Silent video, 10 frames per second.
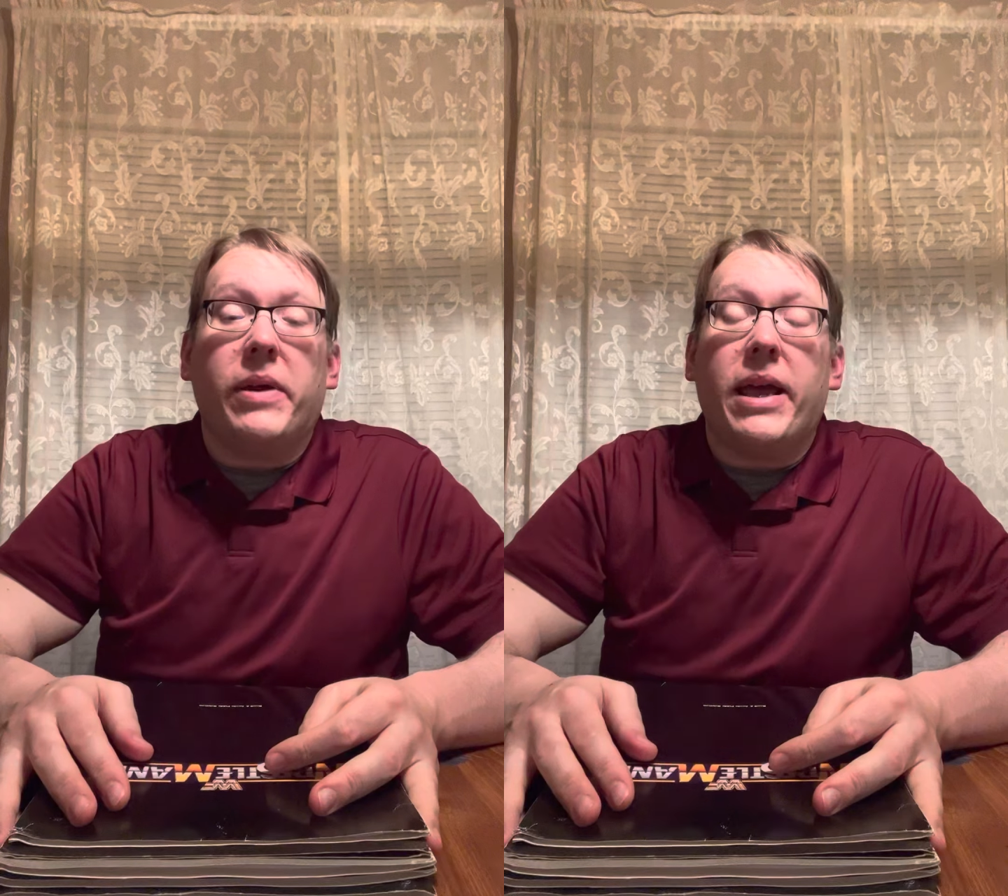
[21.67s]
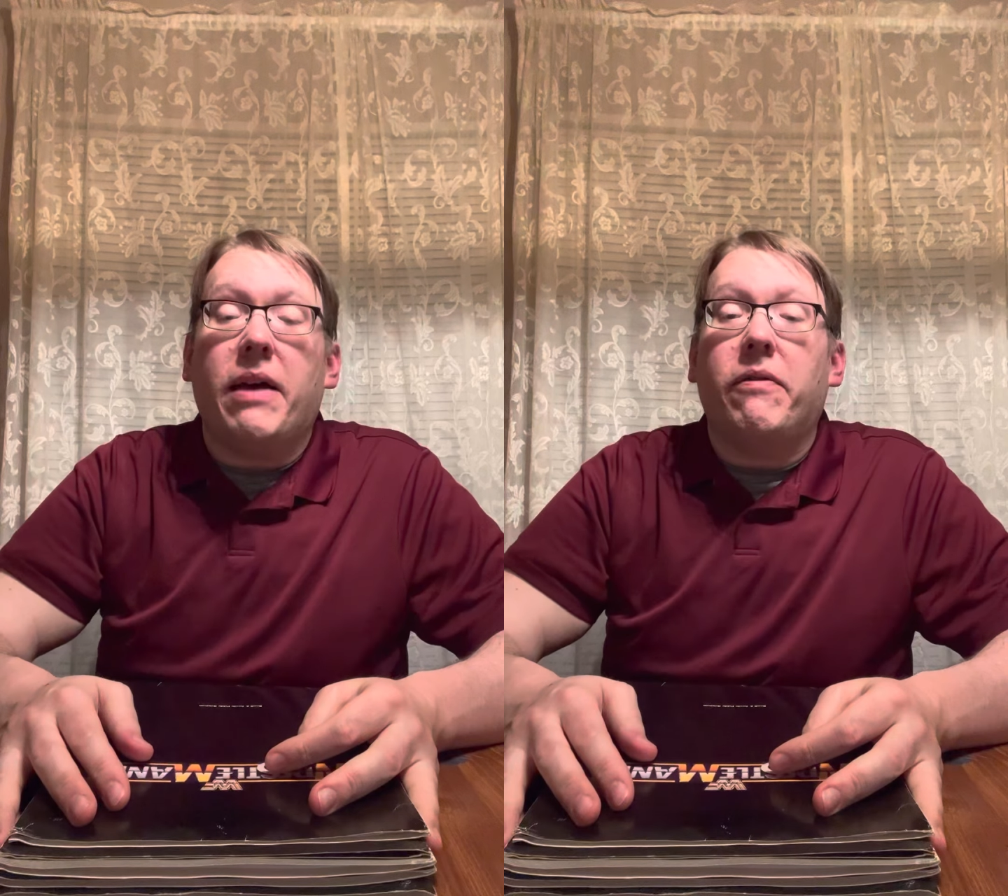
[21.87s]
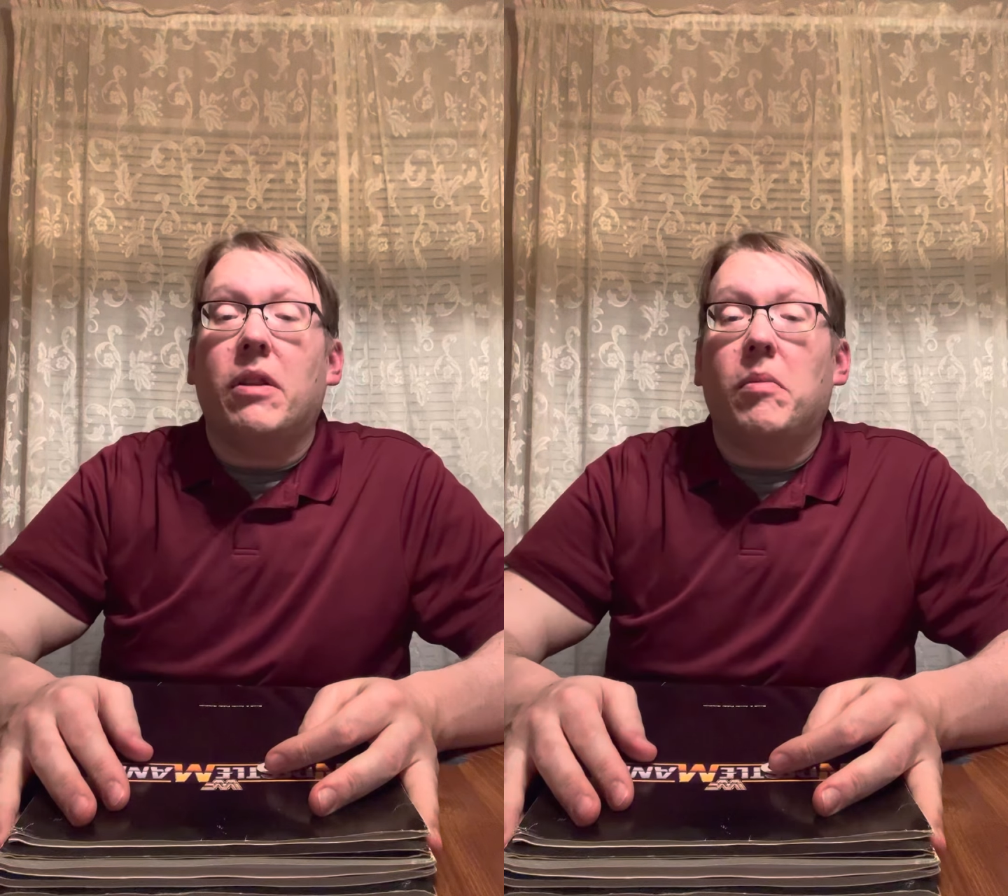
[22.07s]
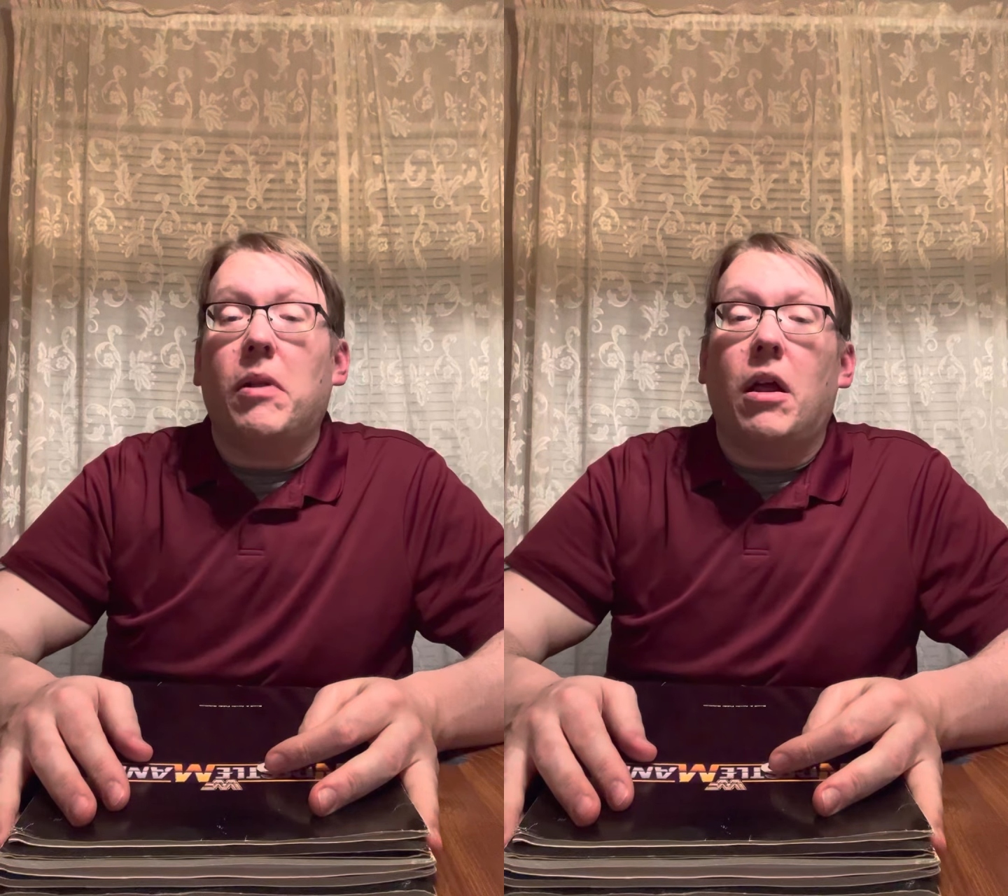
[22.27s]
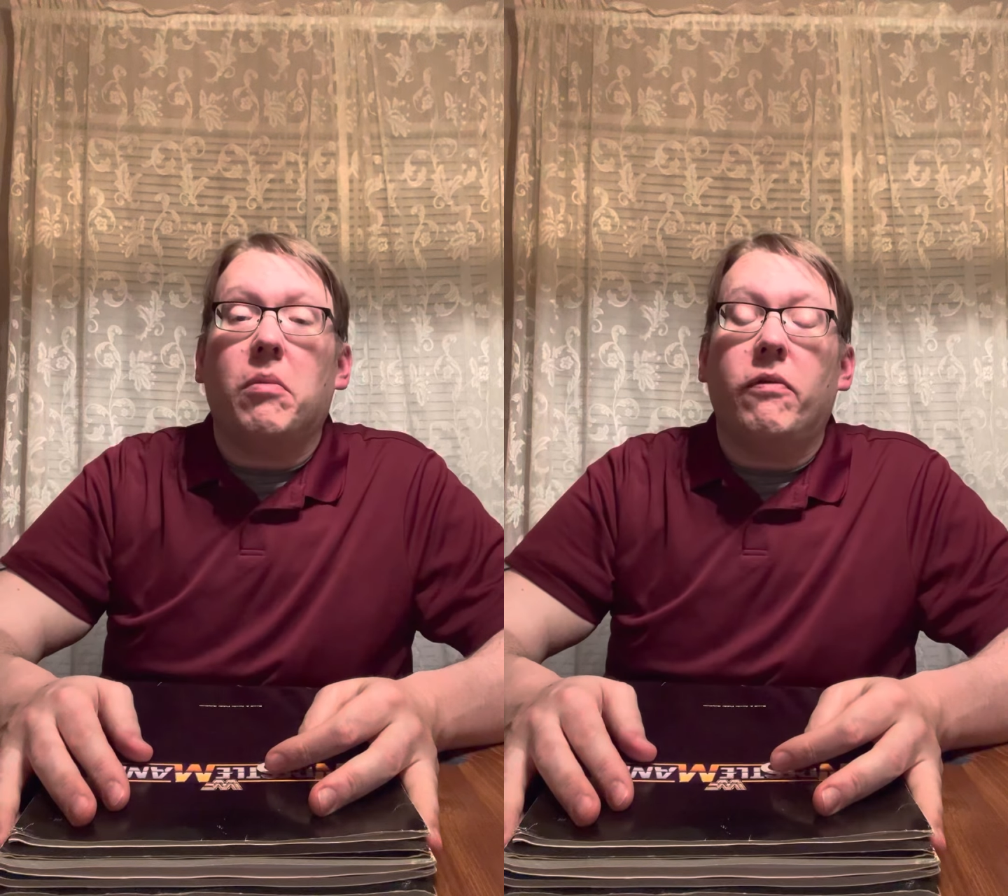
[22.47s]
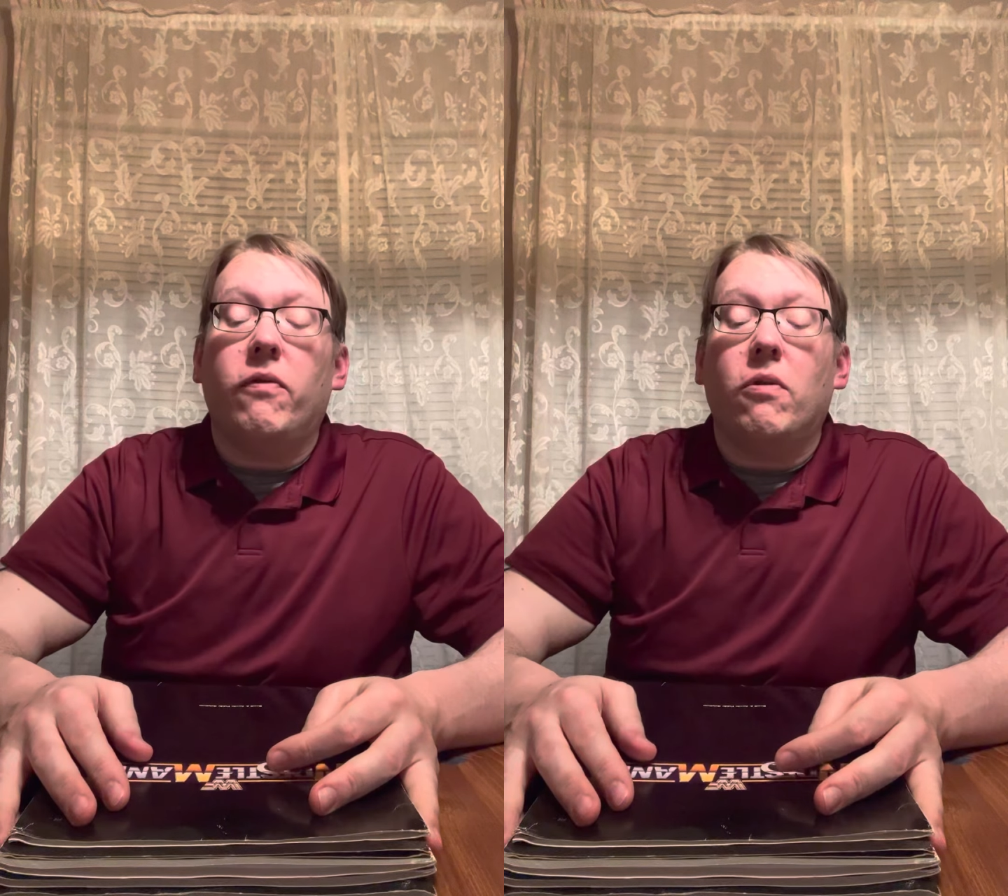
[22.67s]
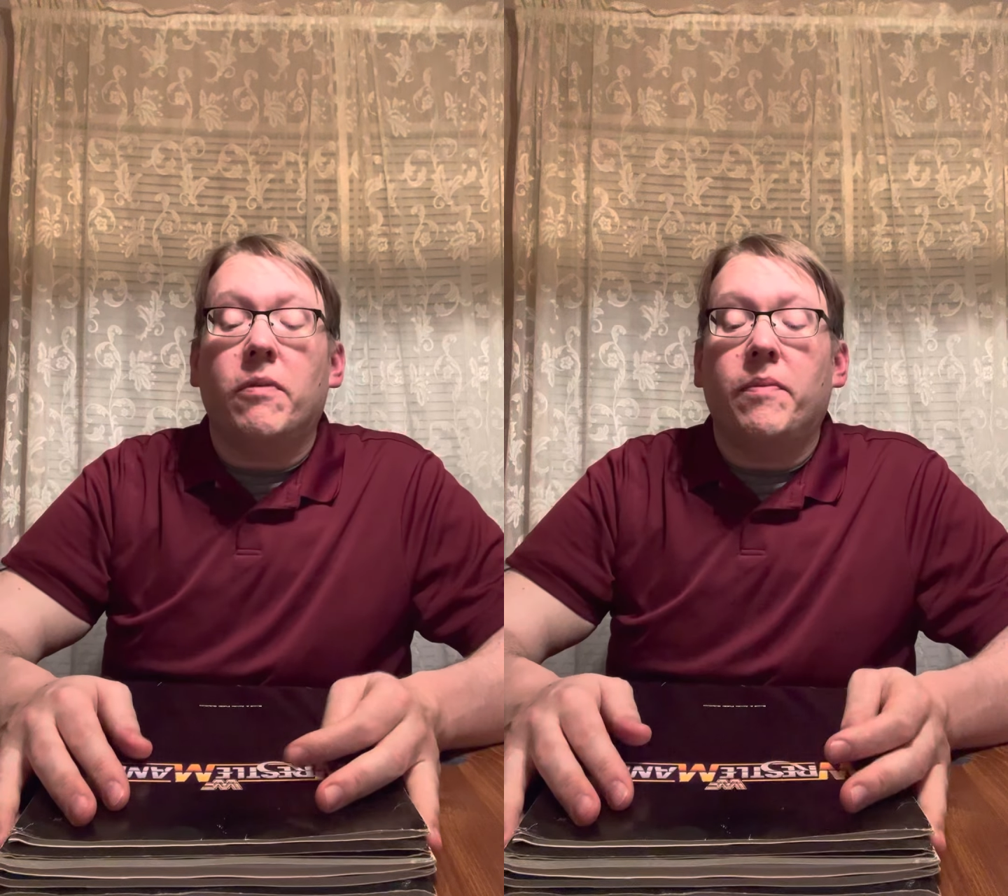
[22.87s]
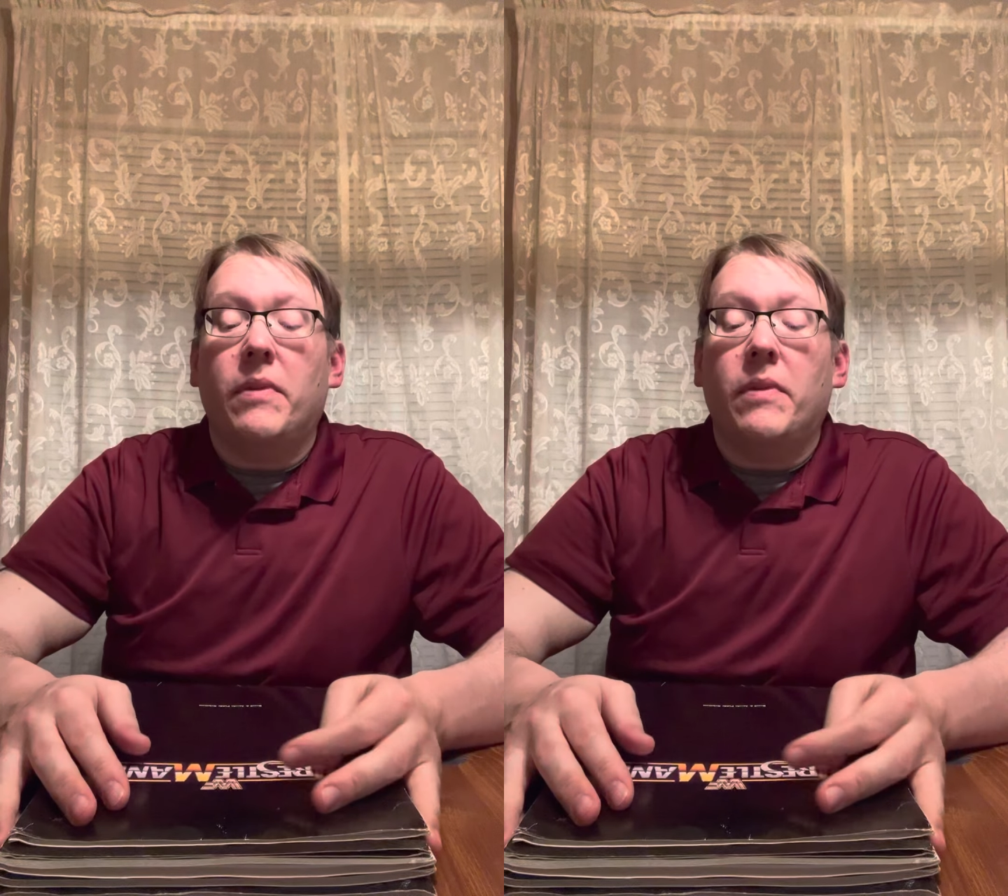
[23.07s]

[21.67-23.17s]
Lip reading: have in the blog before.